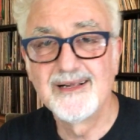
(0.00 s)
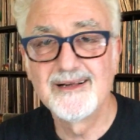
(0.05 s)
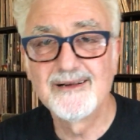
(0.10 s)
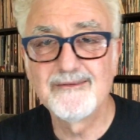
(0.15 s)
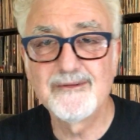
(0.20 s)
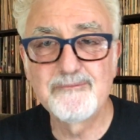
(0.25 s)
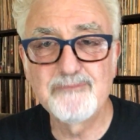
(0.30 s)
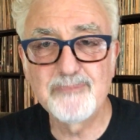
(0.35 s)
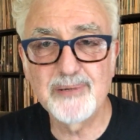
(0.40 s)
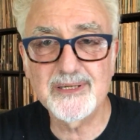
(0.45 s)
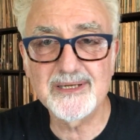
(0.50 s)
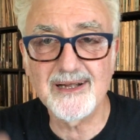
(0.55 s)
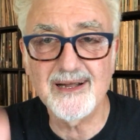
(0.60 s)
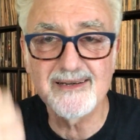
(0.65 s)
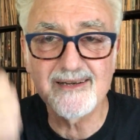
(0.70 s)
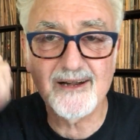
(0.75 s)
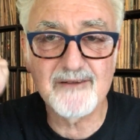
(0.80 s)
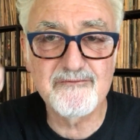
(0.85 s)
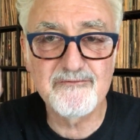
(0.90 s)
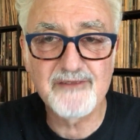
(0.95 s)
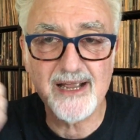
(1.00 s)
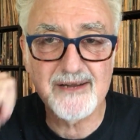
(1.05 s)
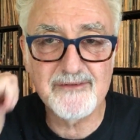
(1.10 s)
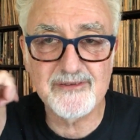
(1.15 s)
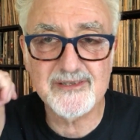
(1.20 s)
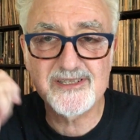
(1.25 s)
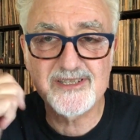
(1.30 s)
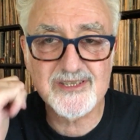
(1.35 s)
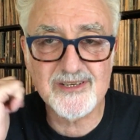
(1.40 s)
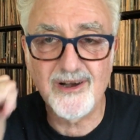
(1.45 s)
we put on our
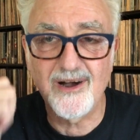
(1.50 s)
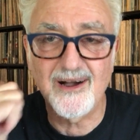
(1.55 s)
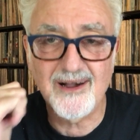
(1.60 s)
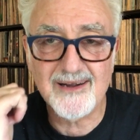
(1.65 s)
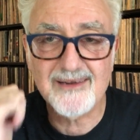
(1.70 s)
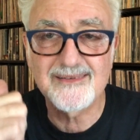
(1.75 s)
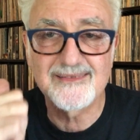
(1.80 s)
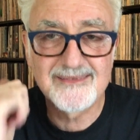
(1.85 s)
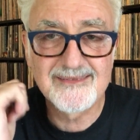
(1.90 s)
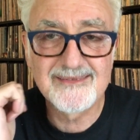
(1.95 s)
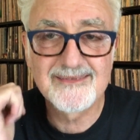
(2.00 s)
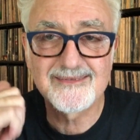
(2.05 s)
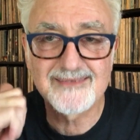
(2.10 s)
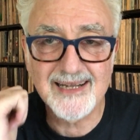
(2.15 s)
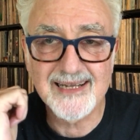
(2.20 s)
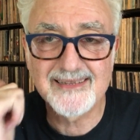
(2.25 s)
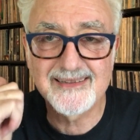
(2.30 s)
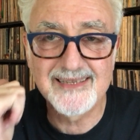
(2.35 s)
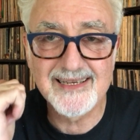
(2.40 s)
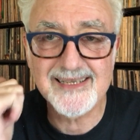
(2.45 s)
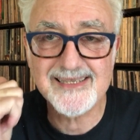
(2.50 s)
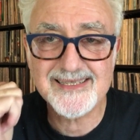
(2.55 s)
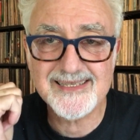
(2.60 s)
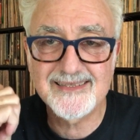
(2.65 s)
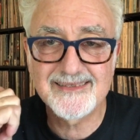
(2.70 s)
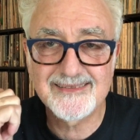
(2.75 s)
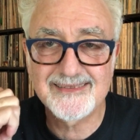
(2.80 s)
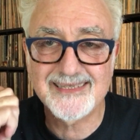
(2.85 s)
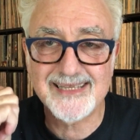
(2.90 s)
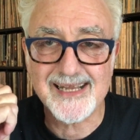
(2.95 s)
favorite song, like
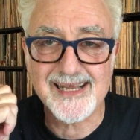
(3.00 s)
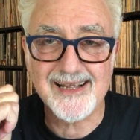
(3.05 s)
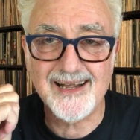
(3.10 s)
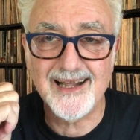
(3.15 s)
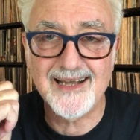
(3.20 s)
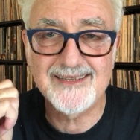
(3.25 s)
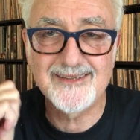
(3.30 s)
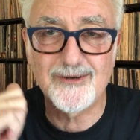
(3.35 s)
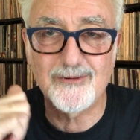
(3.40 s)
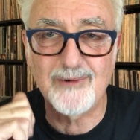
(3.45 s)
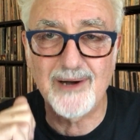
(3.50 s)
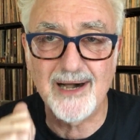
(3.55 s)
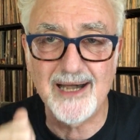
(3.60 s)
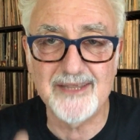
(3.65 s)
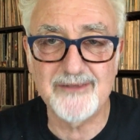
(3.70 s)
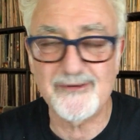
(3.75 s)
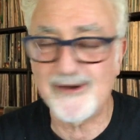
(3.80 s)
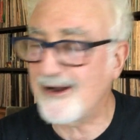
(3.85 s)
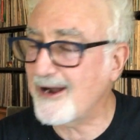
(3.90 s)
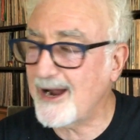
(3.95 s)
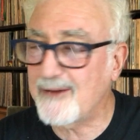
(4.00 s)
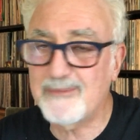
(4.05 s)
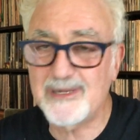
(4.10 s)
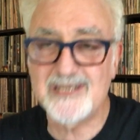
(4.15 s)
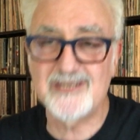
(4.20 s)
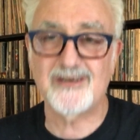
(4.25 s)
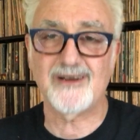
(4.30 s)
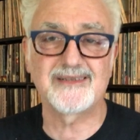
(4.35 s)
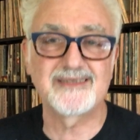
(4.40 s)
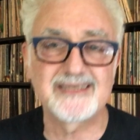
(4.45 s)
this, Dion, The Wanderer, and we
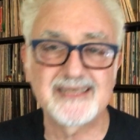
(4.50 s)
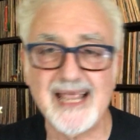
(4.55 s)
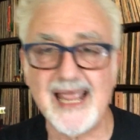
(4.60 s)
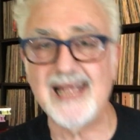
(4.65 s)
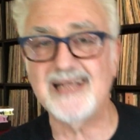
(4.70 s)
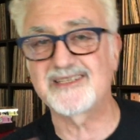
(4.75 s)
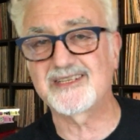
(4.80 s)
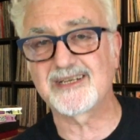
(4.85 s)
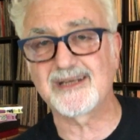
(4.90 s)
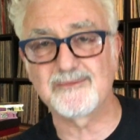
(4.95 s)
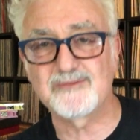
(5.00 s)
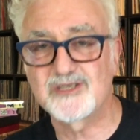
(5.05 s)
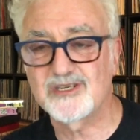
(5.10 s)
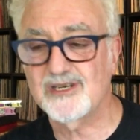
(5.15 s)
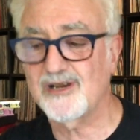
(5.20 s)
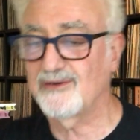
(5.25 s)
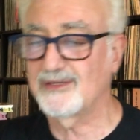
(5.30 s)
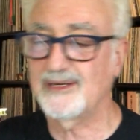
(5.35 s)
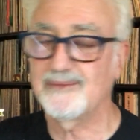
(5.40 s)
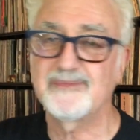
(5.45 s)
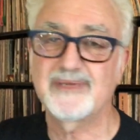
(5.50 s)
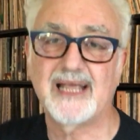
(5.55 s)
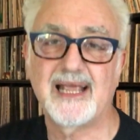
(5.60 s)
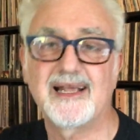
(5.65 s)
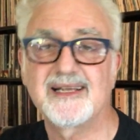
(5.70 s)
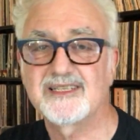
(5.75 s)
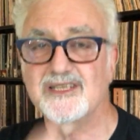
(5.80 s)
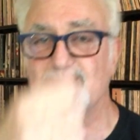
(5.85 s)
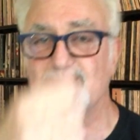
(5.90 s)
start dancing. I'm showing them dance